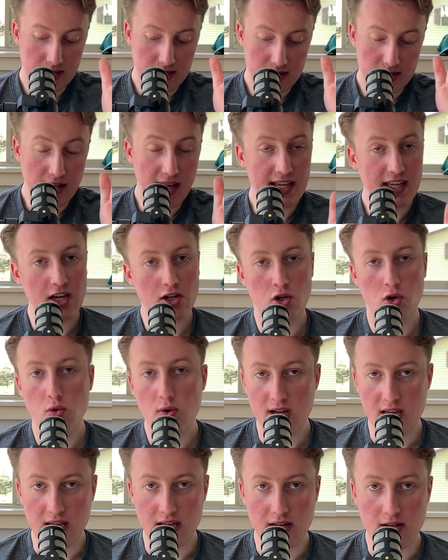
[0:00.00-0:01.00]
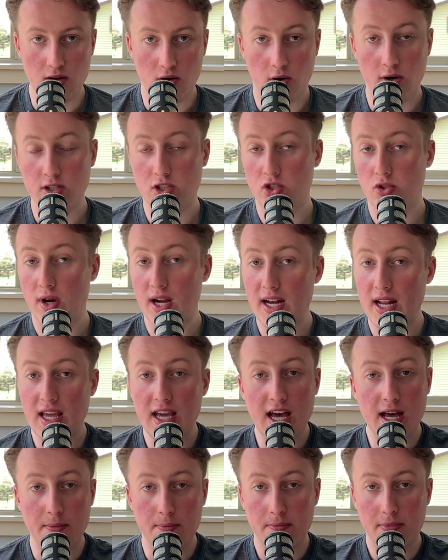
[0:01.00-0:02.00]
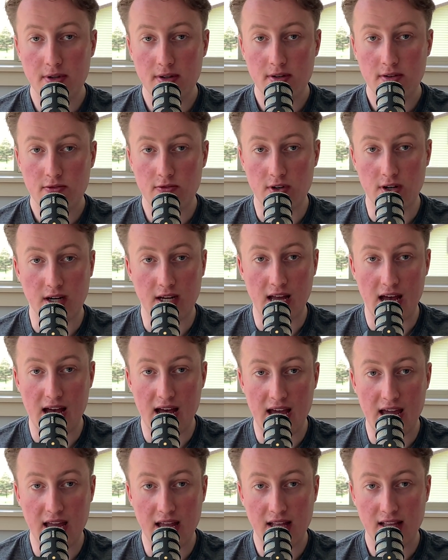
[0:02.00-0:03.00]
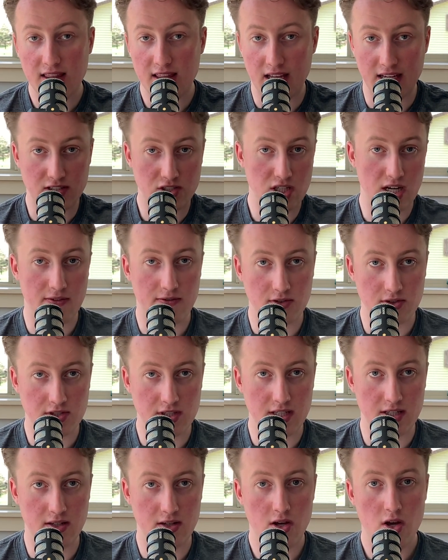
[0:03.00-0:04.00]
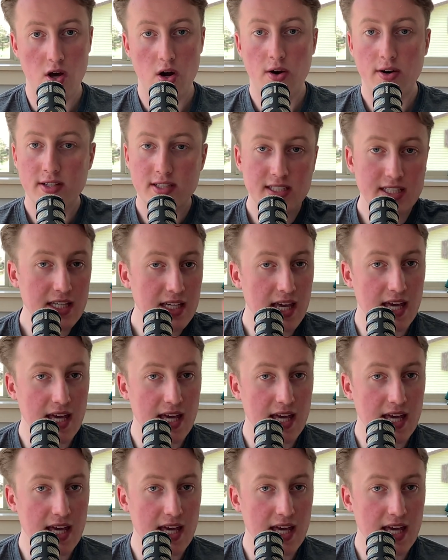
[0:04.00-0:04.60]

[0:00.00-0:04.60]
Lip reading: like a Queen, or trading up for a guy like Jefferson, or T.